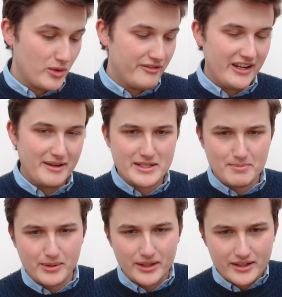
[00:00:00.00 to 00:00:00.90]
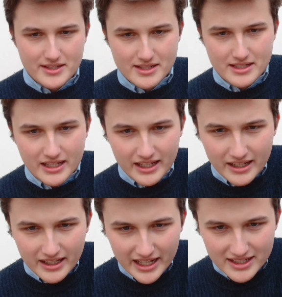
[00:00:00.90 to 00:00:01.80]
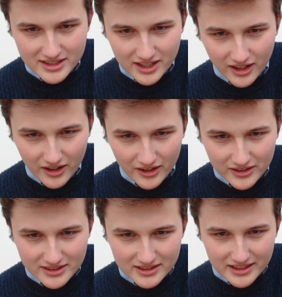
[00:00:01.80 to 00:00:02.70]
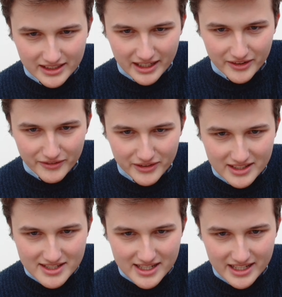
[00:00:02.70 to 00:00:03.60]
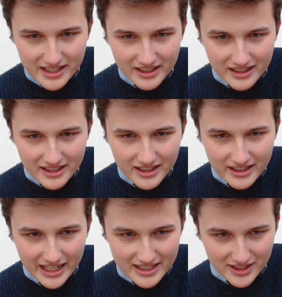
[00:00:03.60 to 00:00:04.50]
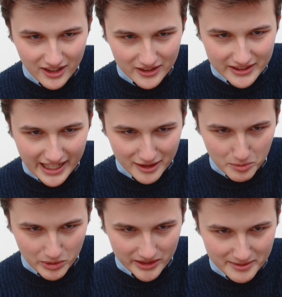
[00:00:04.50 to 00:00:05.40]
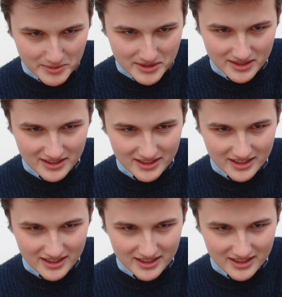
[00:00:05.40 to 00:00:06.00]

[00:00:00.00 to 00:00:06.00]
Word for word: more famous books is called, and I don't know if you can see, it's called Caleb Williams.